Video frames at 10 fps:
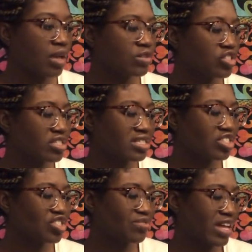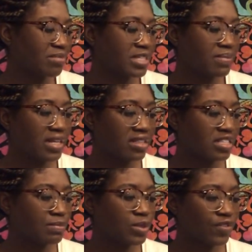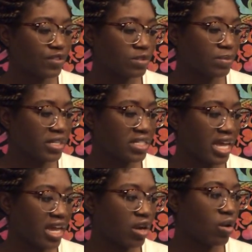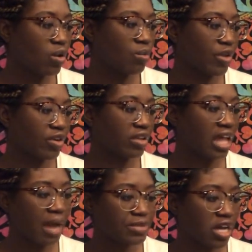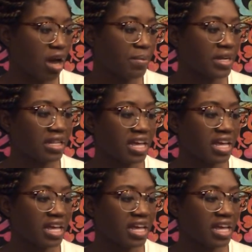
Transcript: It was just that she'd rather be spending this beautiful spring day at home with her laptop and a